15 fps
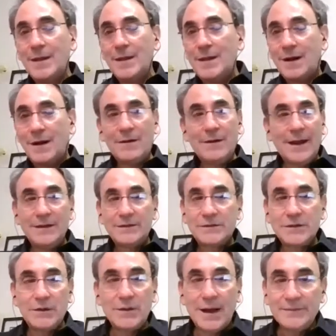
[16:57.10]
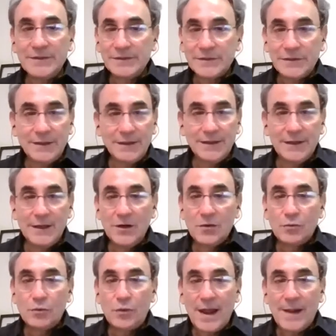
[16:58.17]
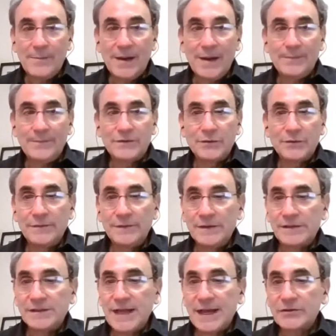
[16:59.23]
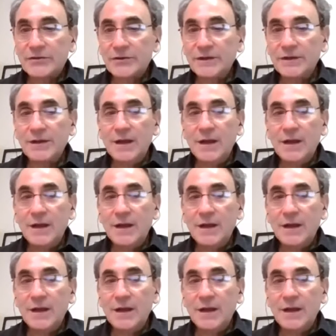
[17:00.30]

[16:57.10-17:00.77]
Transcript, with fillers: All right, so I'm just going to wrap up sort of this section